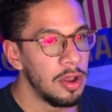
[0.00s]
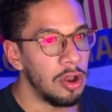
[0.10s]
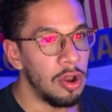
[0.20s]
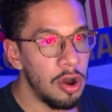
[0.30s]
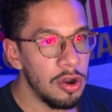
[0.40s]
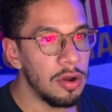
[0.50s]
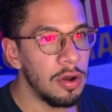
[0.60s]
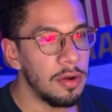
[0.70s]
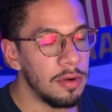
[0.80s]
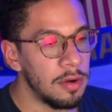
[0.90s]
long,
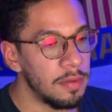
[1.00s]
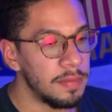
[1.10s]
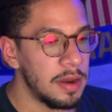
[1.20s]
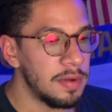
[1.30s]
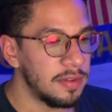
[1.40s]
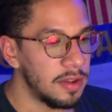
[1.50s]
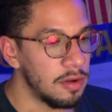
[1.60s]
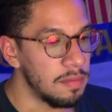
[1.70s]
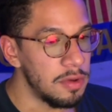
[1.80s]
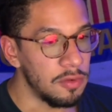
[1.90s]
I don't want to say
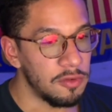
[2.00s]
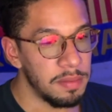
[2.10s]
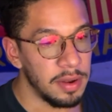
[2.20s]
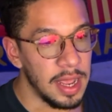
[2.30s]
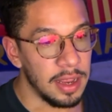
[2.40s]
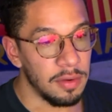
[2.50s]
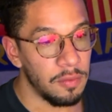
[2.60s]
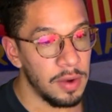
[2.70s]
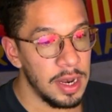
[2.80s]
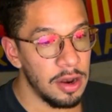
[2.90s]
commutes, but like
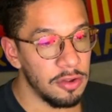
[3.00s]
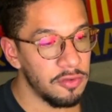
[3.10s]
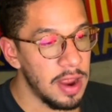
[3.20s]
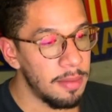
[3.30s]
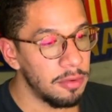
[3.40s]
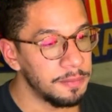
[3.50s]
really long travel